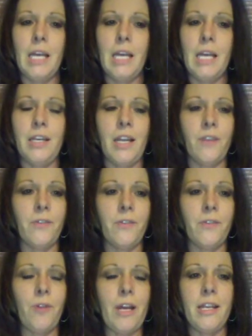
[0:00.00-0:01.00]
and
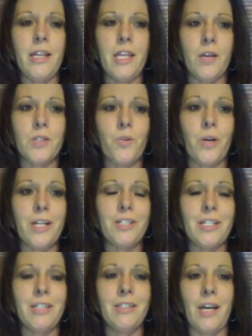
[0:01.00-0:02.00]
never anything was
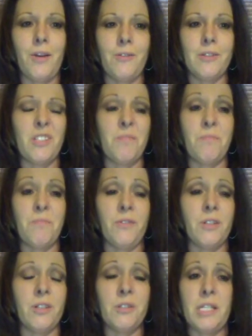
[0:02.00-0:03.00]
questioned. I was
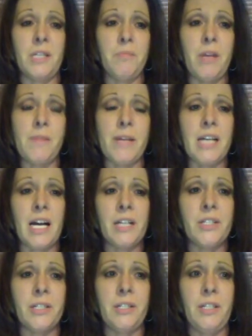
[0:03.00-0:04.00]
never seen by my
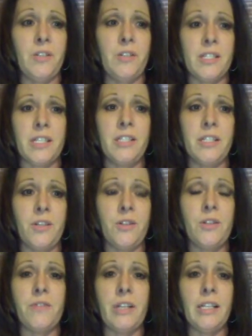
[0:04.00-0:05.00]
doctor. He just
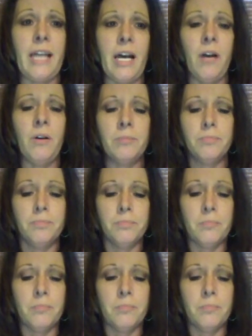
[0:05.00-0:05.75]
continued to fill it out.